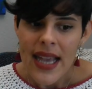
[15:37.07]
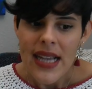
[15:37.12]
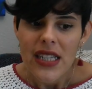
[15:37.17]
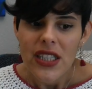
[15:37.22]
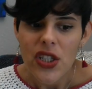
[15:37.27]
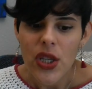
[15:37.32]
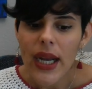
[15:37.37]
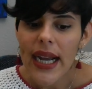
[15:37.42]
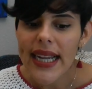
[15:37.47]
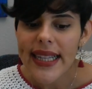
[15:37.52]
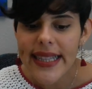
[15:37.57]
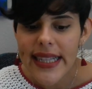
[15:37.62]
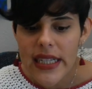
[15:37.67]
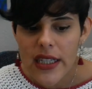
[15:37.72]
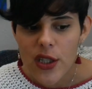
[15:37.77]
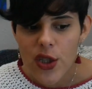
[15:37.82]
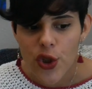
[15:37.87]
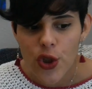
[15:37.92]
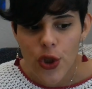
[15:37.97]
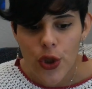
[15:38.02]
So I had
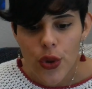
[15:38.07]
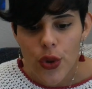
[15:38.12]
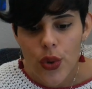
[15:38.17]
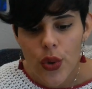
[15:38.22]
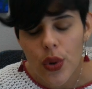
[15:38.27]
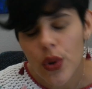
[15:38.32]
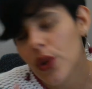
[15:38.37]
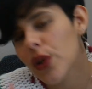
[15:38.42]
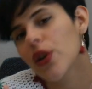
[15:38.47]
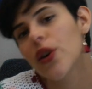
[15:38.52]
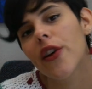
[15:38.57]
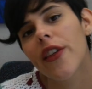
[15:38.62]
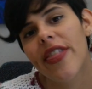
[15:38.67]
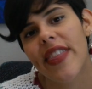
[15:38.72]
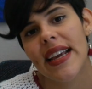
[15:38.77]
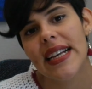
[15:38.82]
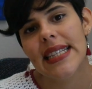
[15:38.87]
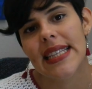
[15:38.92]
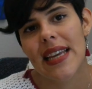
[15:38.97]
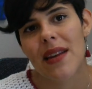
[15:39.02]
these two little
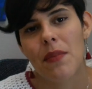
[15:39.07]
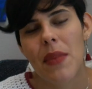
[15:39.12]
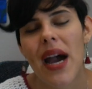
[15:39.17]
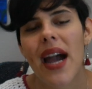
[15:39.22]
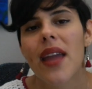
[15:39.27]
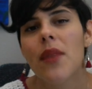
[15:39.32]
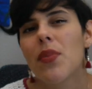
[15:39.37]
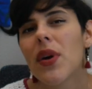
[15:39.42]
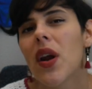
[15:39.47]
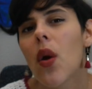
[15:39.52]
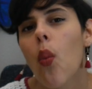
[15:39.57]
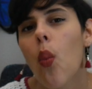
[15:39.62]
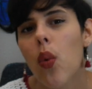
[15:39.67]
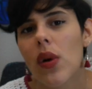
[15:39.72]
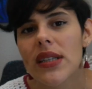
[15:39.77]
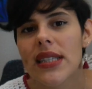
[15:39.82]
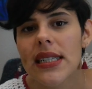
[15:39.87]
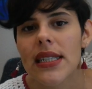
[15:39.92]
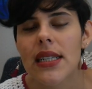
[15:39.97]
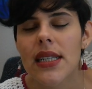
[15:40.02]
things in mind, but it
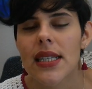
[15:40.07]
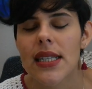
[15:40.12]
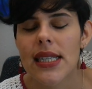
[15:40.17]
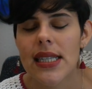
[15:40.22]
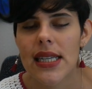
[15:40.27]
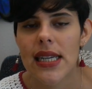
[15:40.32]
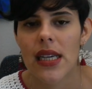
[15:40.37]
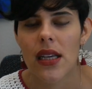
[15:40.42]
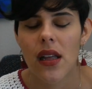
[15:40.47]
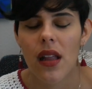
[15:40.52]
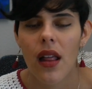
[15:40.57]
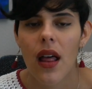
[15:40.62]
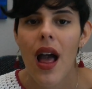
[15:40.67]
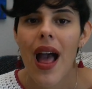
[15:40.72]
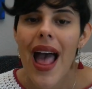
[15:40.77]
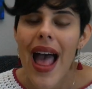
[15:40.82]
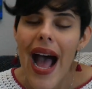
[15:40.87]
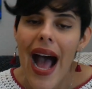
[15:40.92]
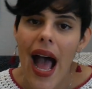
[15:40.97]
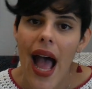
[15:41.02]
wasn't until
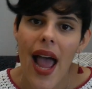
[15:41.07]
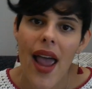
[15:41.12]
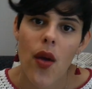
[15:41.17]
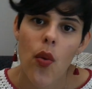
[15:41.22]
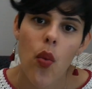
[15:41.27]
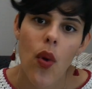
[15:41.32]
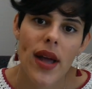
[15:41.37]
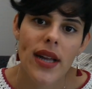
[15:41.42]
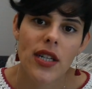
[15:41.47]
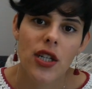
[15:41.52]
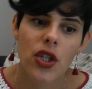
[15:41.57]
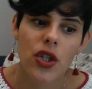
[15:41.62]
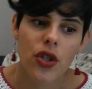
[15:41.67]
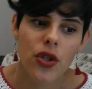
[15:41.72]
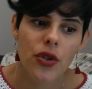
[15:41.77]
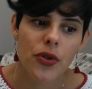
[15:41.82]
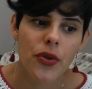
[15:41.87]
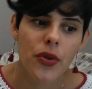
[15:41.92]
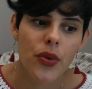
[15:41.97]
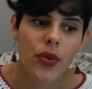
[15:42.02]
I went
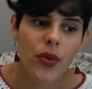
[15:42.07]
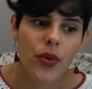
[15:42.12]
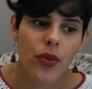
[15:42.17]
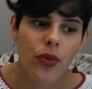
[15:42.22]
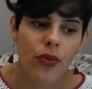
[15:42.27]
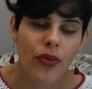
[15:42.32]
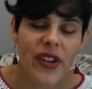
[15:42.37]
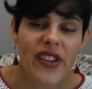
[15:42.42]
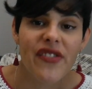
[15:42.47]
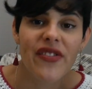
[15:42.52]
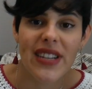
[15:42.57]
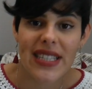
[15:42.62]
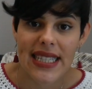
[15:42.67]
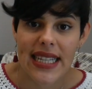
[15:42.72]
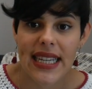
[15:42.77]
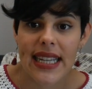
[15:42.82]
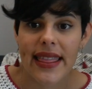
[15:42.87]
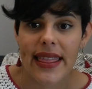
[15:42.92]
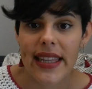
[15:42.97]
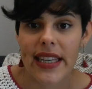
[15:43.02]
to
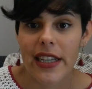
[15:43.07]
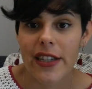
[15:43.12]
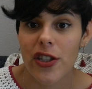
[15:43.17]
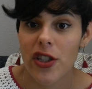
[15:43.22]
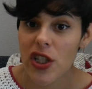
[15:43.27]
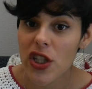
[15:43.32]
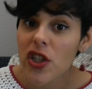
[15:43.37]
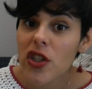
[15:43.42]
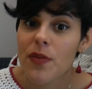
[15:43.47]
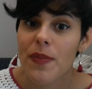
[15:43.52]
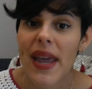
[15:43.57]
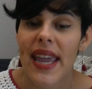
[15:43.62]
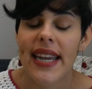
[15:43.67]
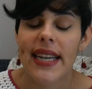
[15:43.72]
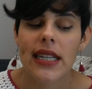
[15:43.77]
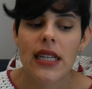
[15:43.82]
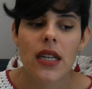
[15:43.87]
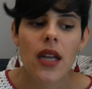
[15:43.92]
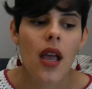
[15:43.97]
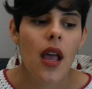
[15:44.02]
revisit the Shield
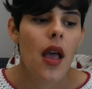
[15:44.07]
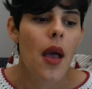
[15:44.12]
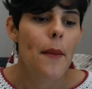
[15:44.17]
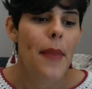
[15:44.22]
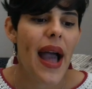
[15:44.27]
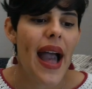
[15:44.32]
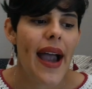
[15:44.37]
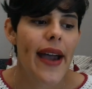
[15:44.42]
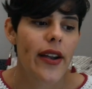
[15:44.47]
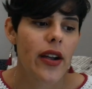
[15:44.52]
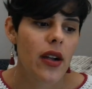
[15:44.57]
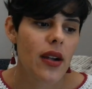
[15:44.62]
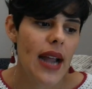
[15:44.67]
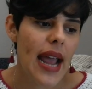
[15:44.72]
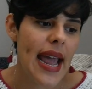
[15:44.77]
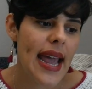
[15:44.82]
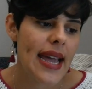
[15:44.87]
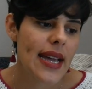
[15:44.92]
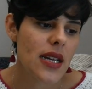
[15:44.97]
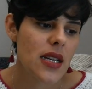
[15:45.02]
Maiden pattern
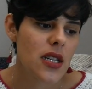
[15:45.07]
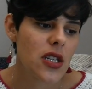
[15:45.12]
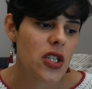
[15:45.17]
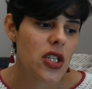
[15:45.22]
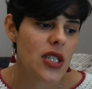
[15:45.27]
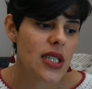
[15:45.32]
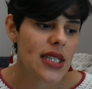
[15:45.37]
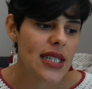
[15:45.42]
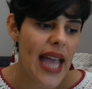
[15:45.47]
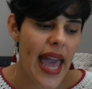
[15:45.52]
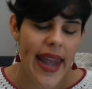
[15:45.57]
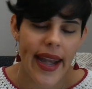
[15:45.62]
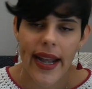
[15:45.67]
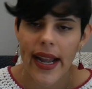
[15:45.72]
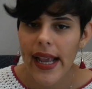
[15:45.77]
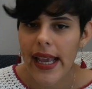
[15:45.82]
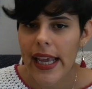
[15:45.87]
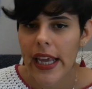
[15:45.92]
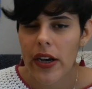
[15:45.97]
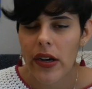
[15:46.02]
and just edit
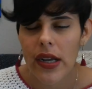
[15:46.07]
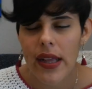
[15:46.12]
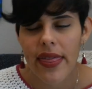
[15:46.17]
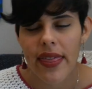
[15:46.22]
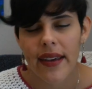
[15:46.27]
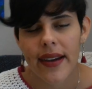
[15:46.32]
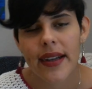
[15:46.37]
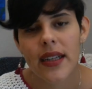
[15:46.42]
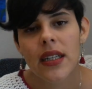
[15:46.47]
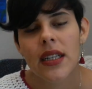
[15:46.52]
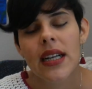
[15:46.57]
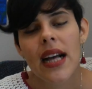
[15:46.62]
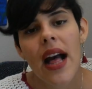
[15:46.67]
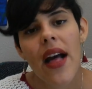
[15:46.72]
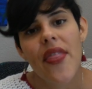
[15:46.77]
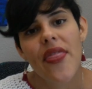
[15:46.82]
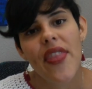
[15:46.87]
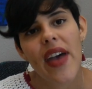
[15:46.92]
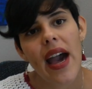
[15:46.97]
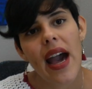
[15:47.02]
it here and there
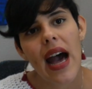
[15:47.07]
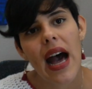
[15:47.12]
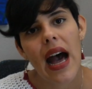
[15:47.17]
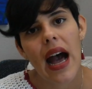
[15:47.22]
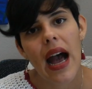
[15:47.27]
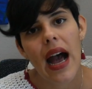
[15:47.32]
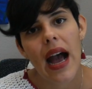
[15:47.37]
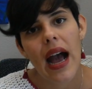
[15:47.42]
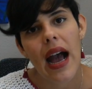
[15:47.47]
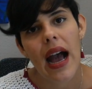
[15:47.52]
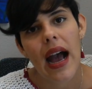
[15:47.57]
that